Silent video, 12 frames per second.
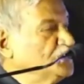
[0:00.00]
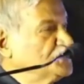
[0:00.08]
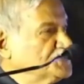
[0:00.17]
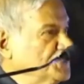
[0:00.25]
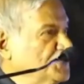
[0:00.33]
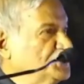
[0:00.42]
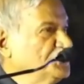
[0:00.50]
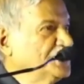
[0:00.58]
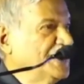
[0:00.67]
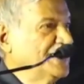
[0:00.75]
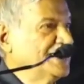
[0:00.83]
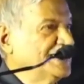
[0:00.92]
two thousand
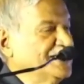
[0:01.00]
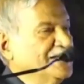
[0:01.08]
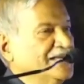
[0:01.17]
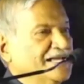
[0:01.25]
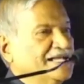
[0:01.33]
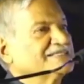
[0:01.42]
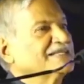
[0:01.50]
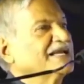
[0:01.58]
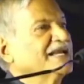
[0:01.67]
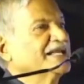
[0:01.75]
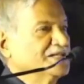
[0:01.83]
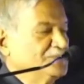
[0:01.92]
twenty-nine is
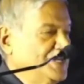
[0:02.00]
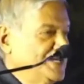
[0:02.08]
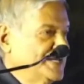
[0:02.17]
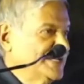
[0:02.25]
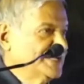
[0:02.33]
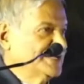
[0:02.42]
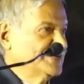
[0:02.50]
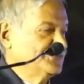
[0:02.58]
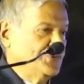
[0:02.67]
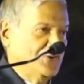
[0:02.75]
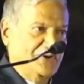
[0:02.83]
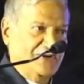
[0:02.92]
in the making
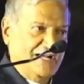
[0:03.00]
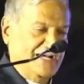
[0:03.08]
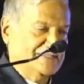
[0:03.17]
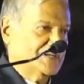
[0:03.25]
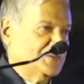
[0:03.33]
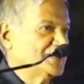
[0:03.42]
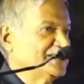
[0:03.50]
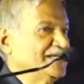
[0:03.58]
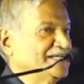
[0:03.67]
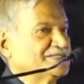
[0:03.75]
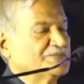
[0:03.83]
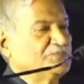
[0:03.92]
for Andhra
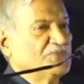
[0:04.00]
Pradesh.